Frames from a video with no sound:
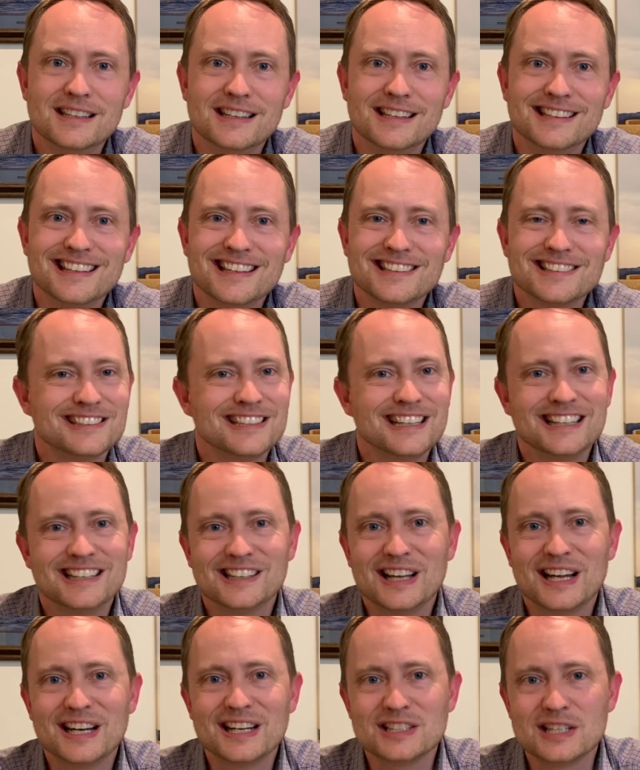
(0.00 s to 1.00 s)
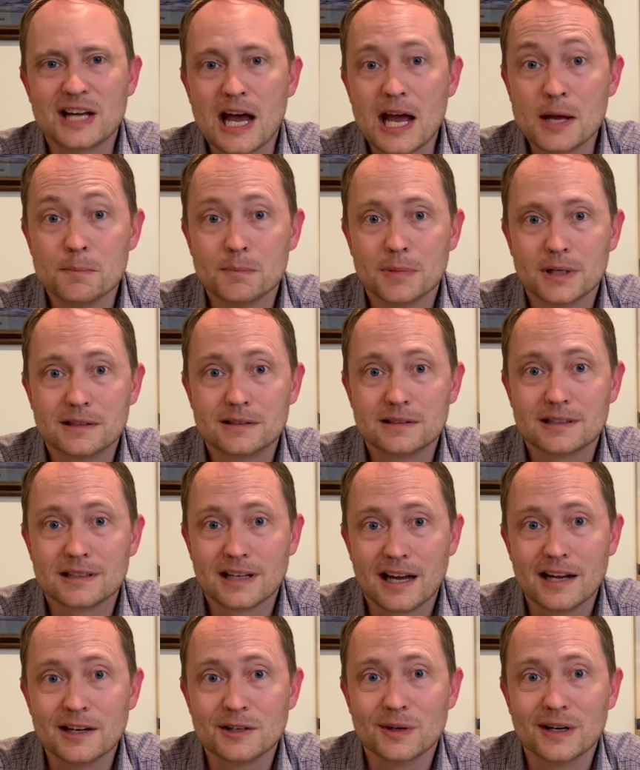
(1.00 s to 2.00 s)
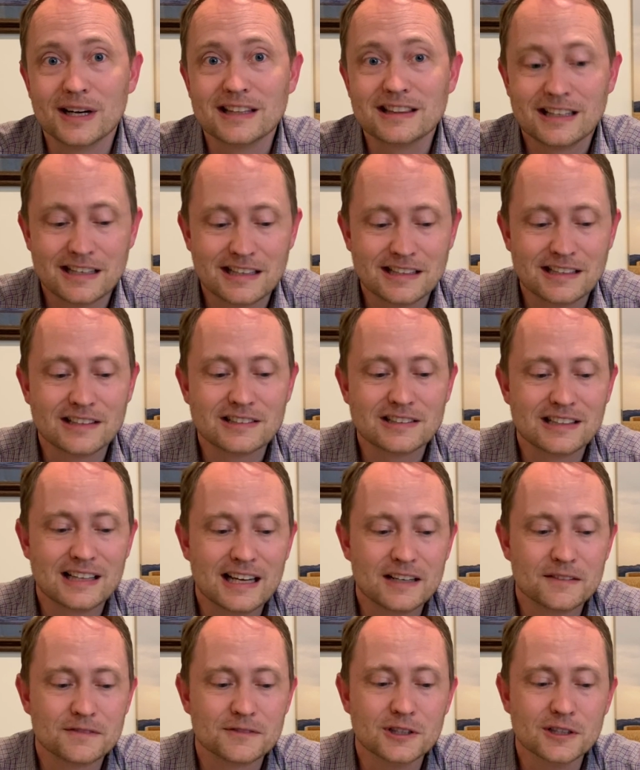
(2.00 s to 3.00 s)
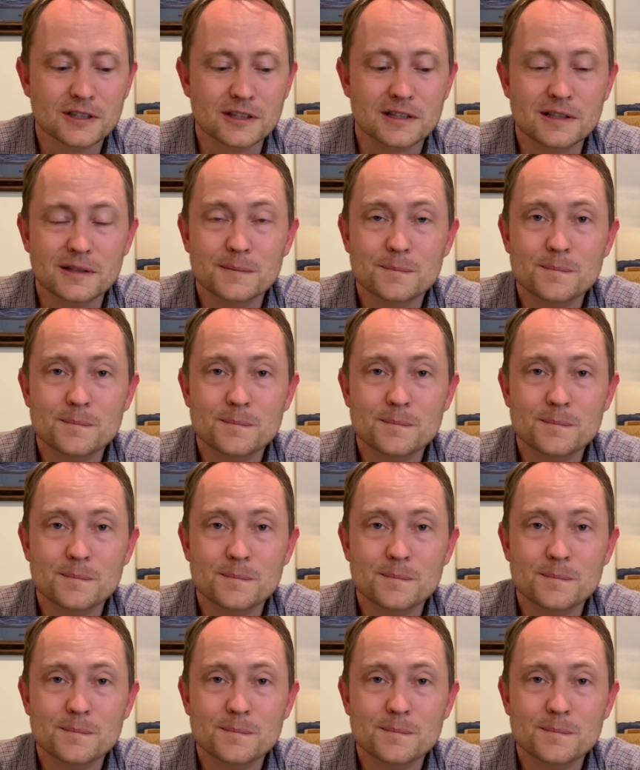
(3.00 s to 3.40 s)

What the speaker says: It doesn't take a lot of time, but God grant that it does a lot of good.